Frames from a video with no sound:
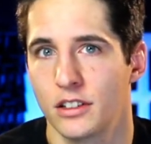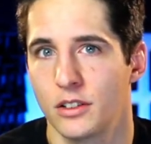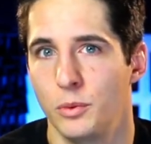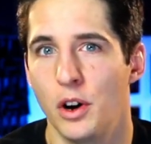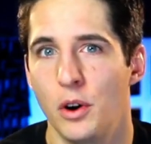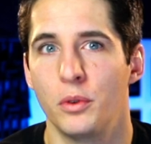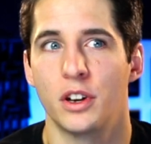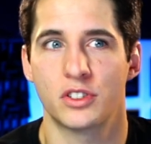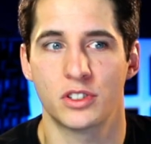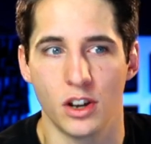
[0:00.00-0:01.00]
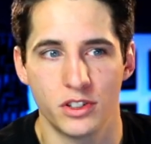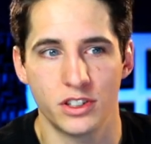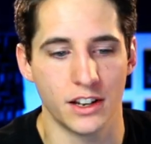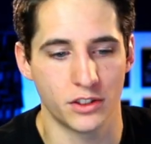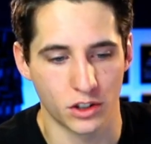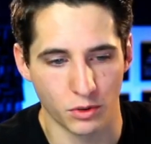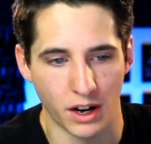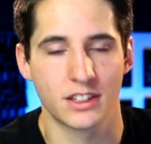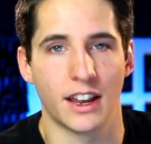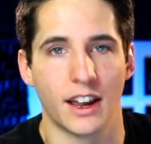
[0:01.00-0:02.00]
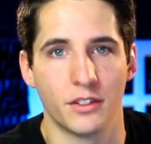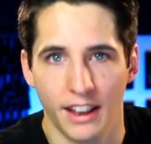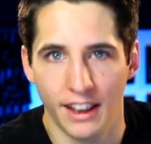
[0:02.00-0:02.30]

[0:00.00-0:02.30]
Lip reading: We don't associate the direct sound